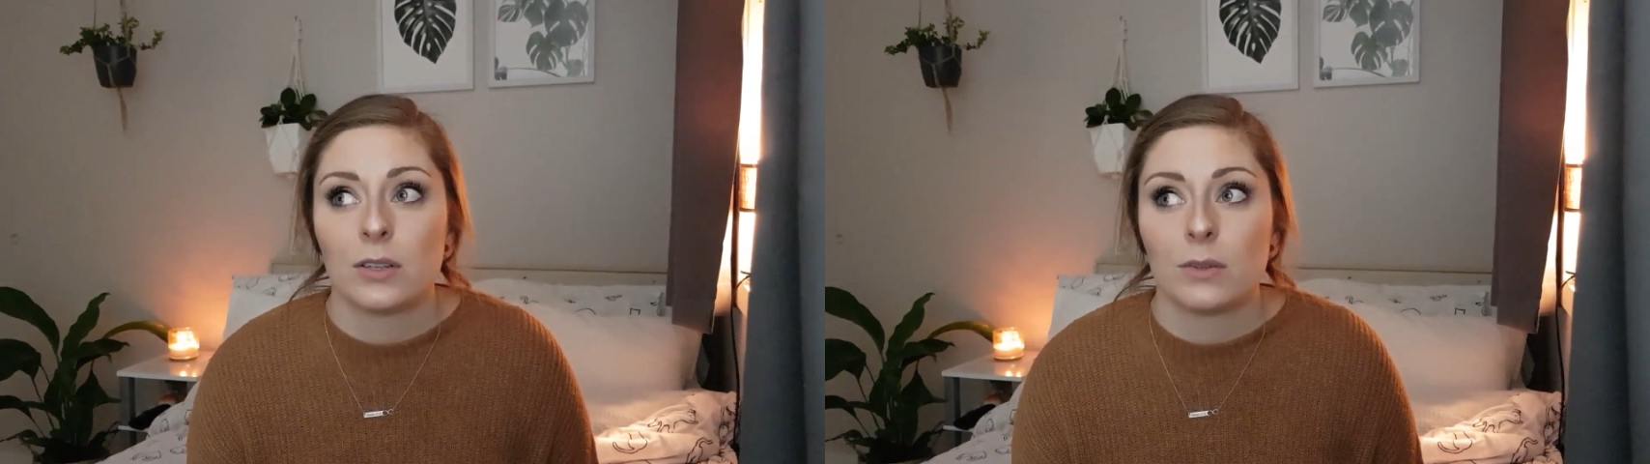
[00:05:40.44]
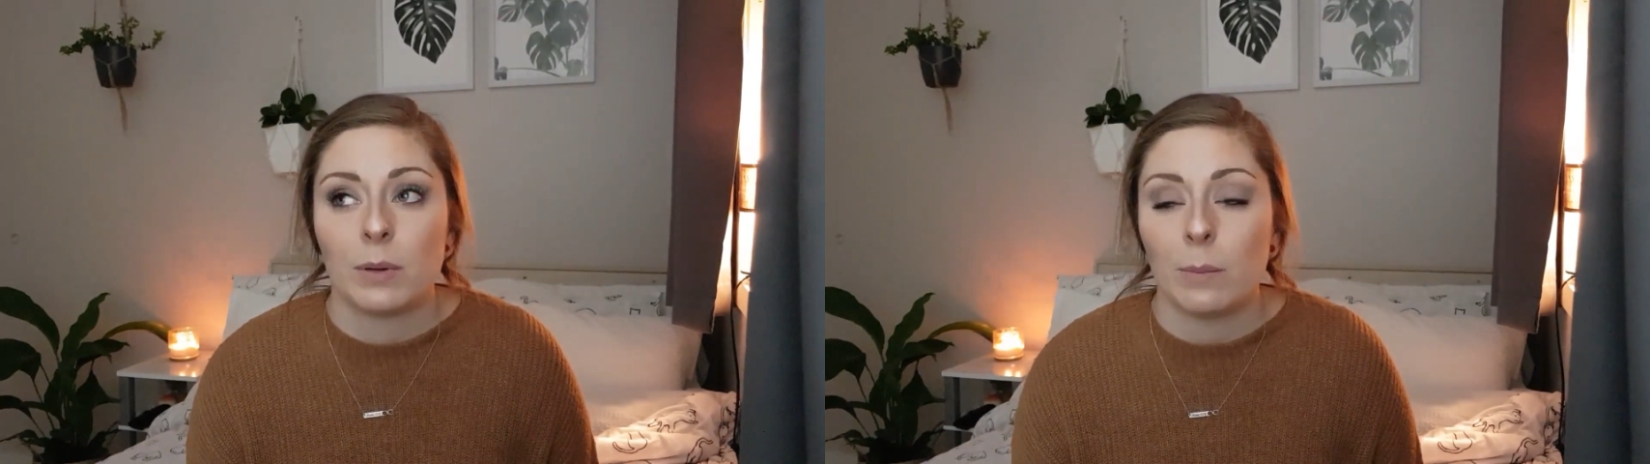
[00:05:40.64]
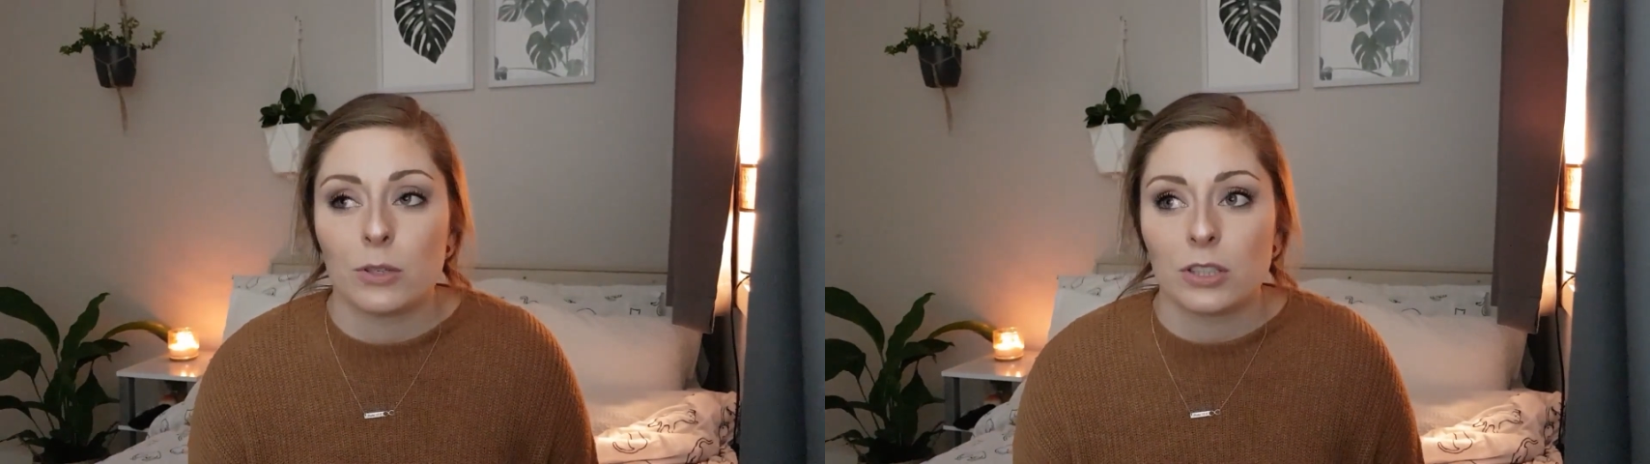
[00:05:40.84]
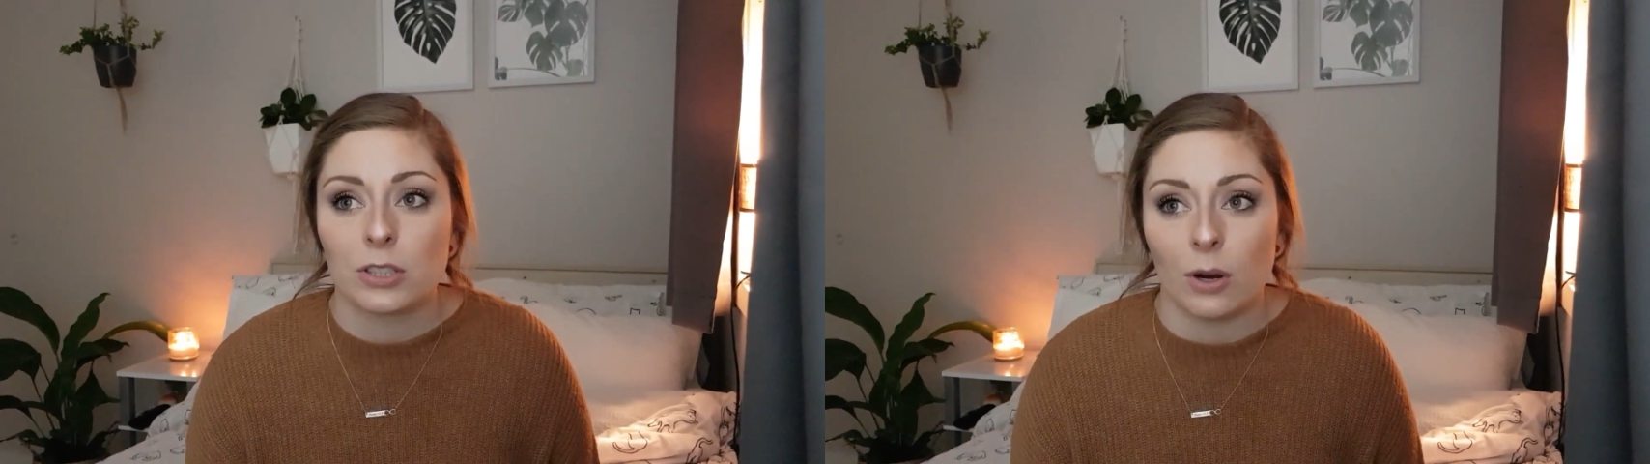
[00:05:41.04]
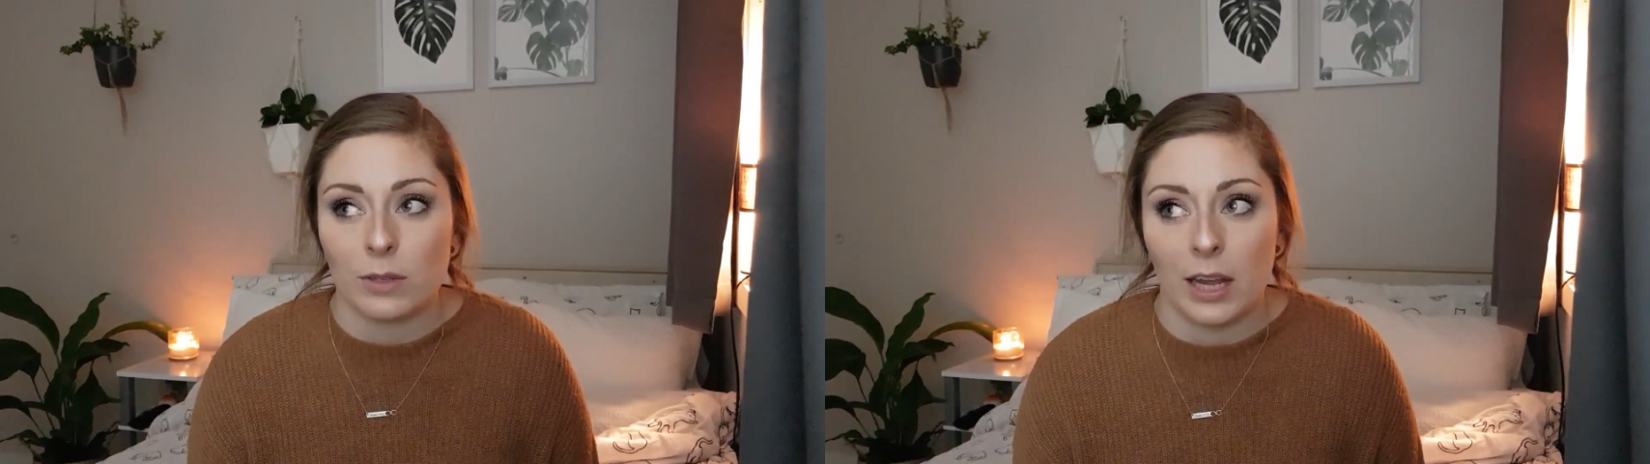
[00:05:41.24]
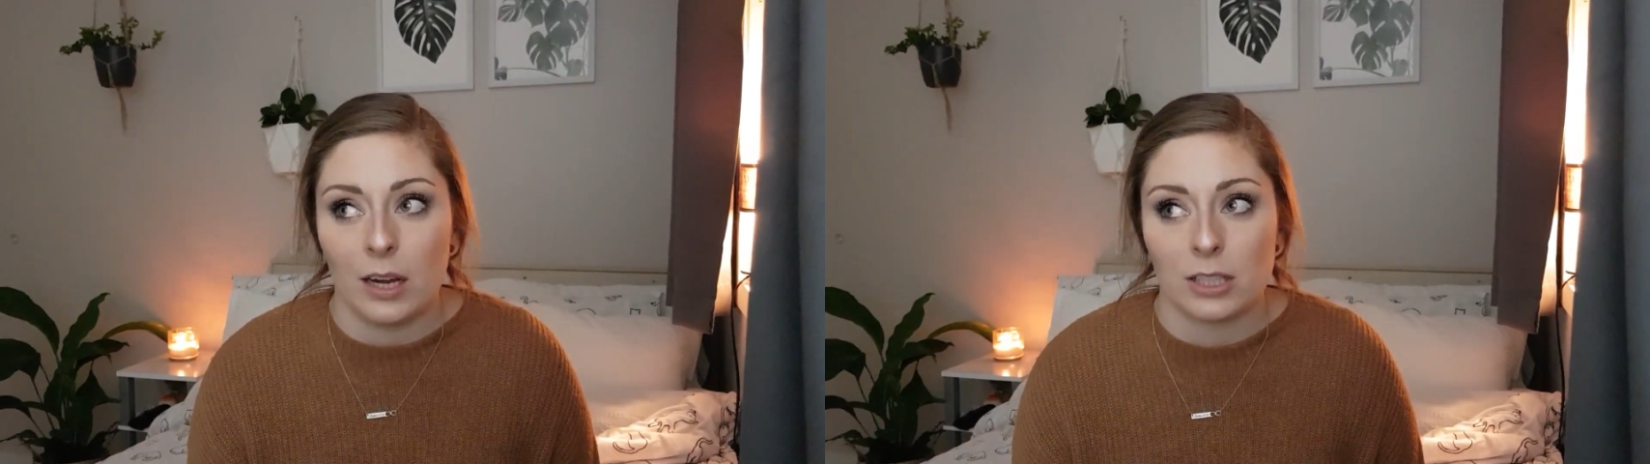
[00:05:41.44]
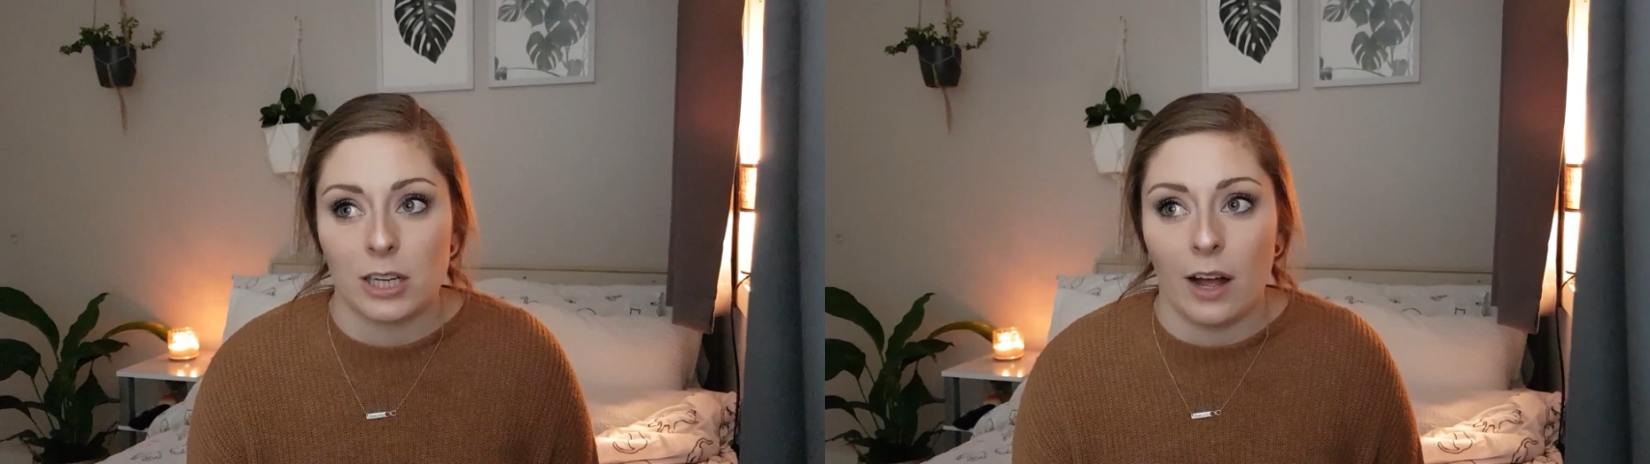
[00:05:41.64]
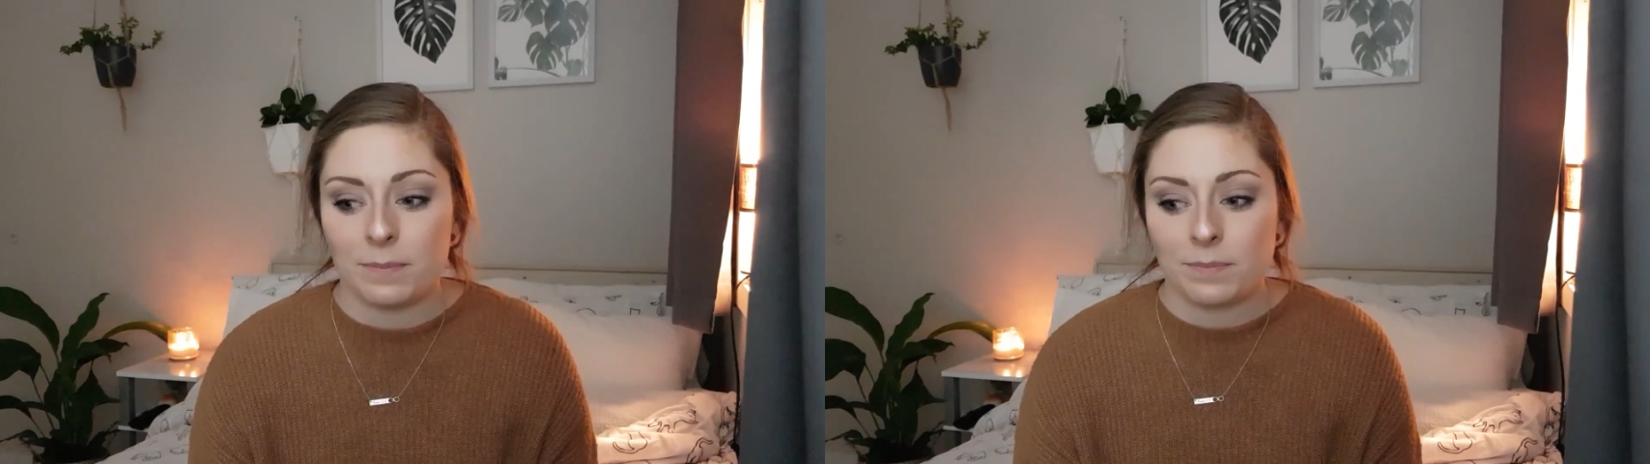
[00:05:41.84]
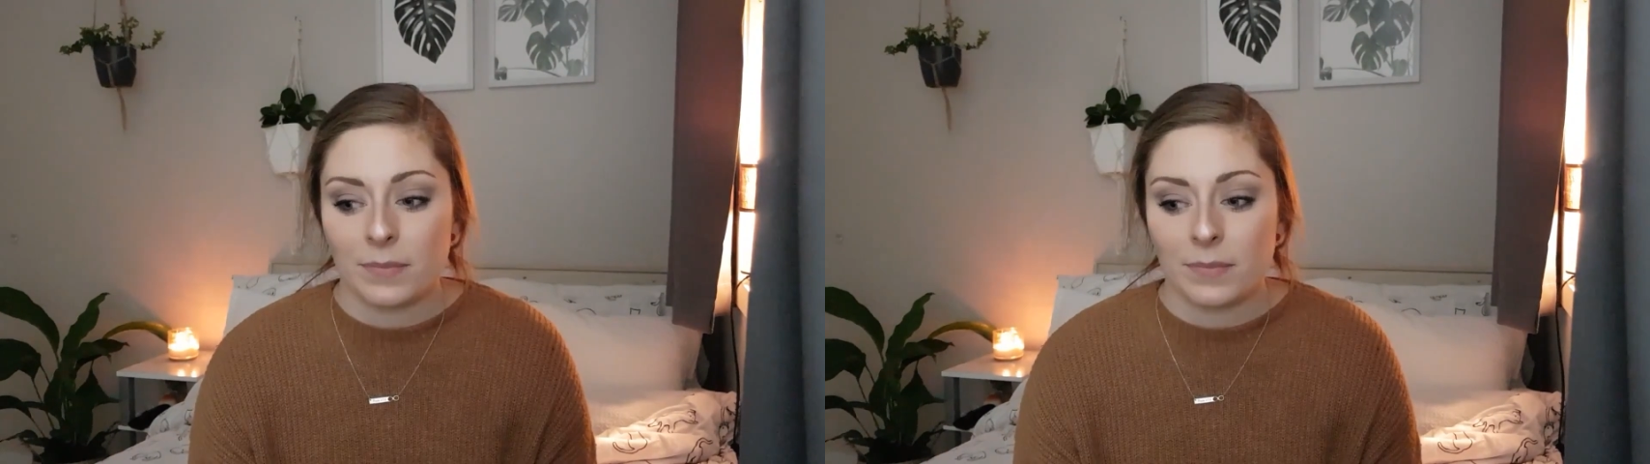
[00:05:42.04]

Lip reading: people just don't take your stuff.